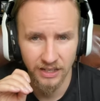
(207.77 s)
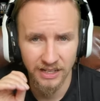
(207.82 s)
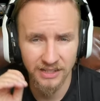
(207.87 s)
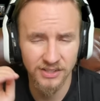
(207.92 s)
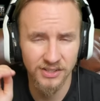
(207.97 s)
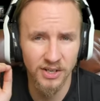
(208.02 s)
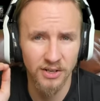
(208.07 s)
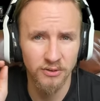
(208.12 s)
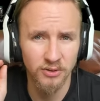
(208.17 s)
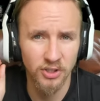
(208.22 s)
And
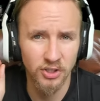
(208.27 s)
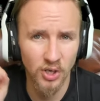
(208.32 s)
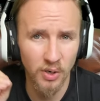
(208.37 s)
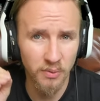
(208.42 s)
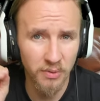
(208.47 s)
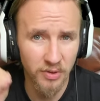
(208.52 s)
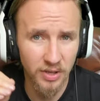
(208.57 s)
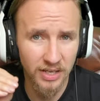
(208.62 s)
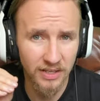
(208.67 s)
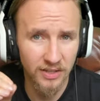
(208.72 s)
so don't
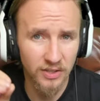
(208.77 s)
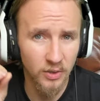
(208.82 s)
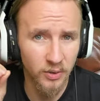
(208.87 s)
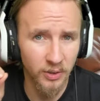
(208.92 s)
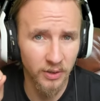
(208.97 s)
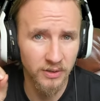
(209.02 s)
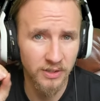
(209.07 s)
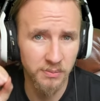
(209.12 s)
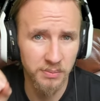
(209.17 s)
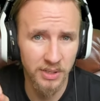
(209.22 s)
think that you're
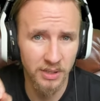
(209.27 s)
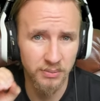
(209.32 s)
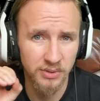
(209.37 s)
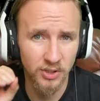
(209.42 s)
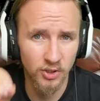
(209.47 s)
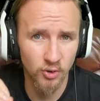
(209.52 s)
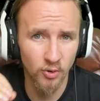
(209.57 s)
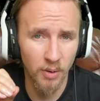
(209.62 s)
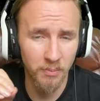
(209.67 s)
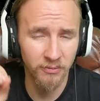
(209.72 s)
going to be able to
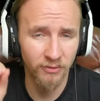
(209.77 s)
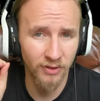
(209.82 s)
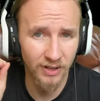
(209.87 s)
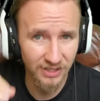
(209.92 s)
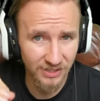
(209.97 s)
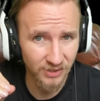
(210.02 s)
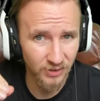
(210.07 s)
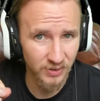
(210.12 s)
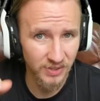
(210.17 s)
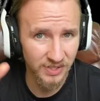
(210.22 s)
drop
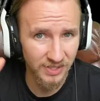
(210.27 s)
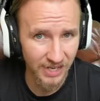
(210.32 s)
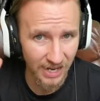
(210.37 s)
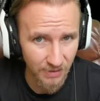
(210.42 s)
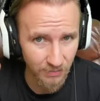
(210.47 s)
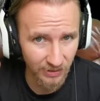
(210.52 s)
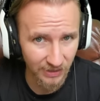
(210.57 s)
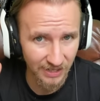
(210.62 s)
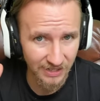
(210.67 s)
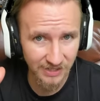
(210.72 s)
vertical
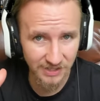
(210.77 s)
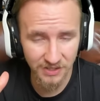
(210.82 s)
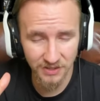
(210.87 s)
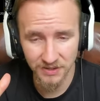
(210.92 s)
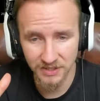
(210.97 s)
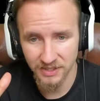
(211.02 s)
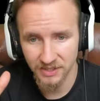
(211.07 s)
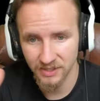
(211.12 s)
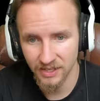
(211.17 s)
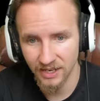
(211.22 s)
stabilizers on
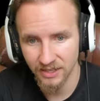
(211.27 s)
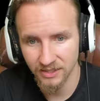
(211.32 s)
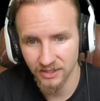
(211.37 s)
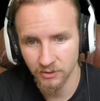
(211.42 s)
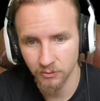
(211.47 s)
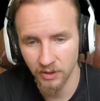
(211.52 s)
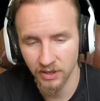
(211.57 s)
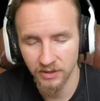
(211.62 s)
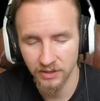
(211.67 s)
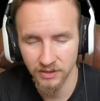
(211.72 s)
this tank
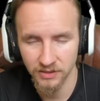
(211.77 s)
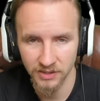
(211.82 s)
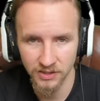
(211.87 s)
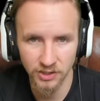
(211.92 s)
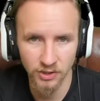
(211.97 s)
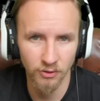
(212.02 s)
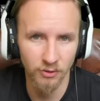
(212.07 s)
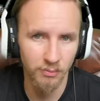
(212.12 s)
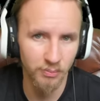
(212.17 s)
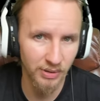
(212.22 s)
to either use a
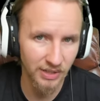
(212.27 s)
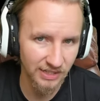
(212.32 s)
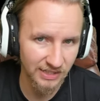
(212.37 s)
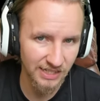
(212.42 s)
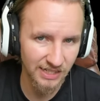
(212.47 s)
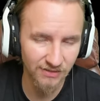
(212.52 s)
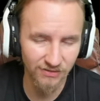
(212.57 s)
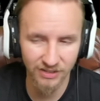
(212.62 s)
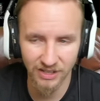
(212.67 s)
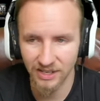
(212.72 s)
durability
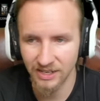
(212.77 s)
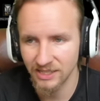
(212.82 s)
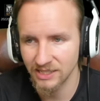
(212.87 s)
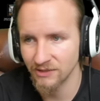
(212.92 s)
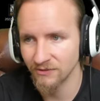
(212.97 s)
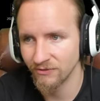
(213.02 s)
device,